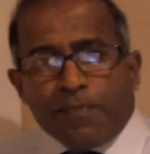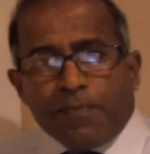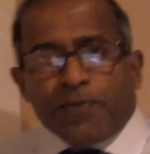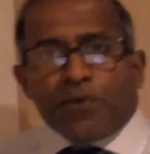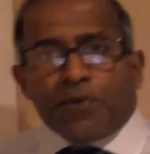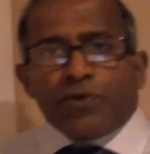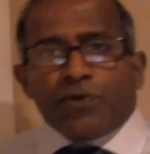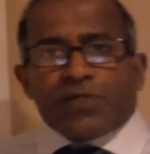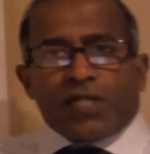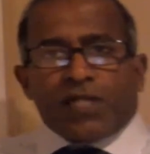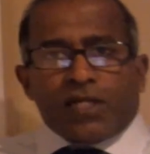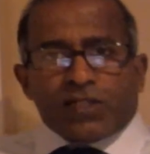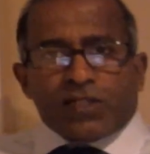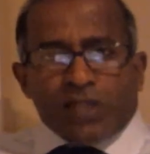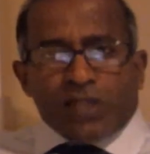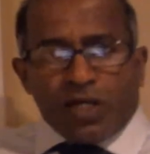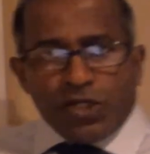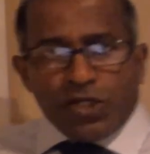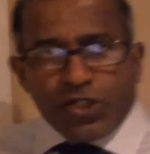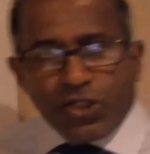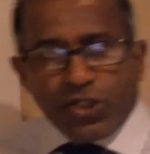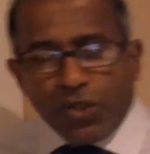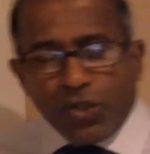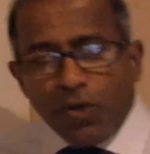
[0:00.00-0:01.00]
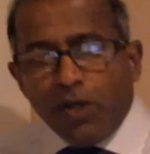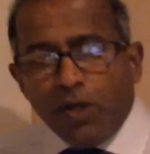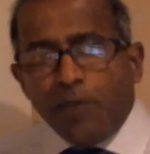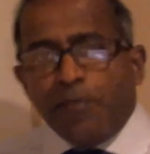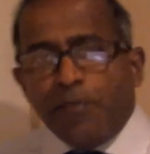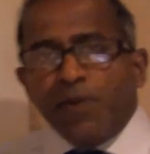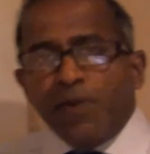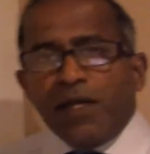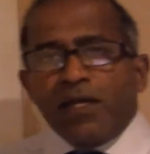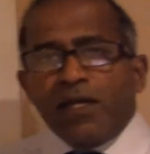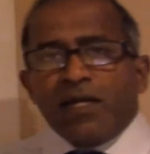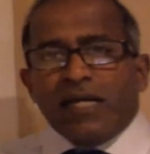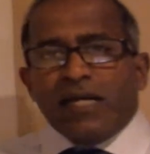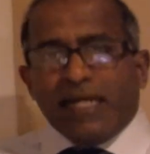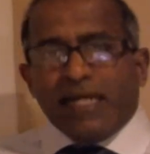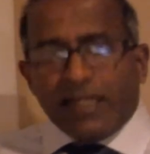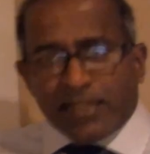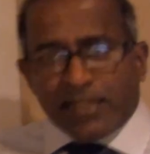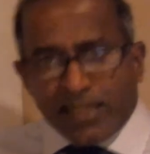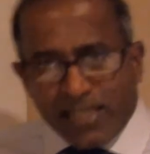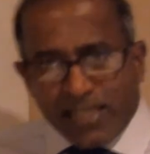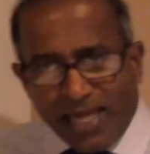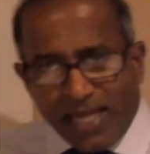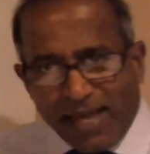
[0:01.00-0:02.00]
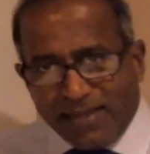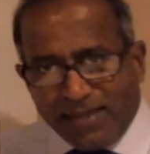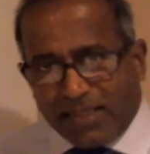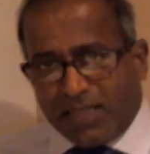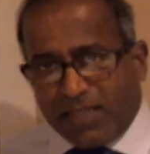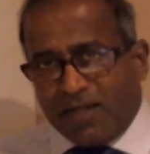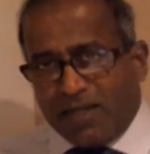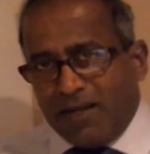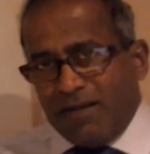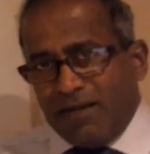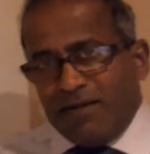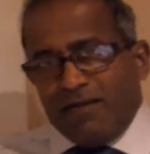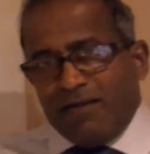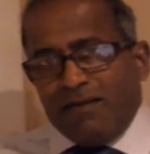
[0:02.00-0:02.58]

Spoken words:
process should be assessed.